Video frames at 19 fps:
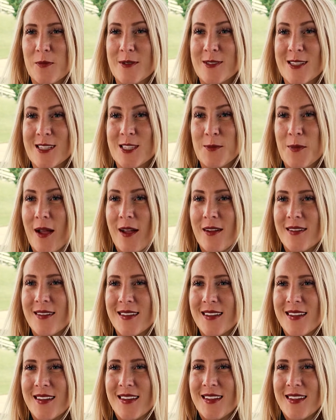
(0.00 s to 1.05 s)
to him was his smile.
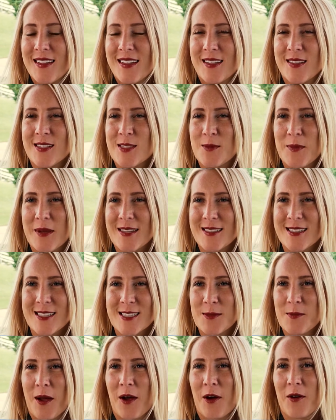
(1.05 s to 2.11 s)
He had this amazing
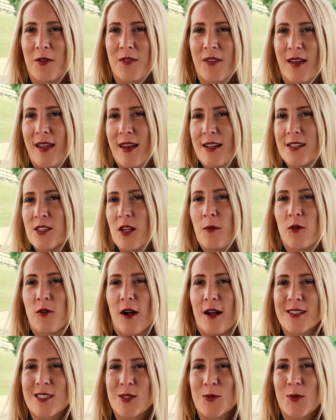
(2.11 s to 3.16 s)
smile, and I saw him
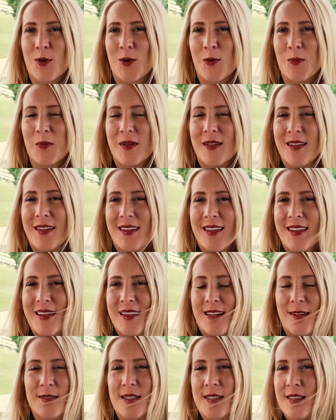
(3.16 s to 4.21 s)
across the room.
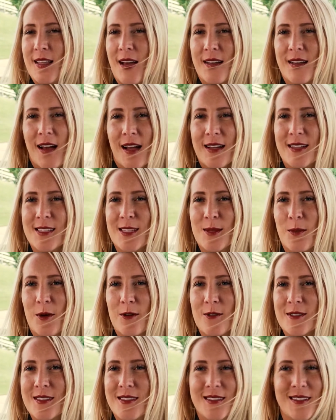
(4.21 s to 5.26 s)
I was like, that guy is the
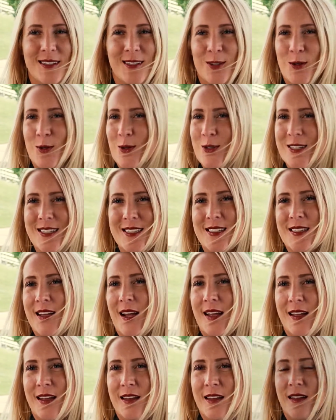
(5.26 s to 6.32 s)
most gorgeous
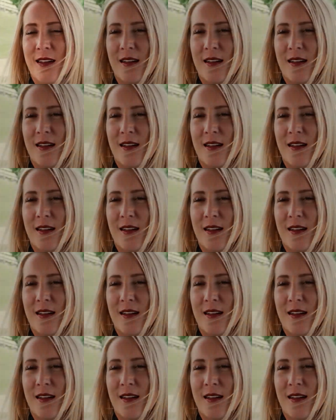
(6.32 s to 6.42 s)
guy in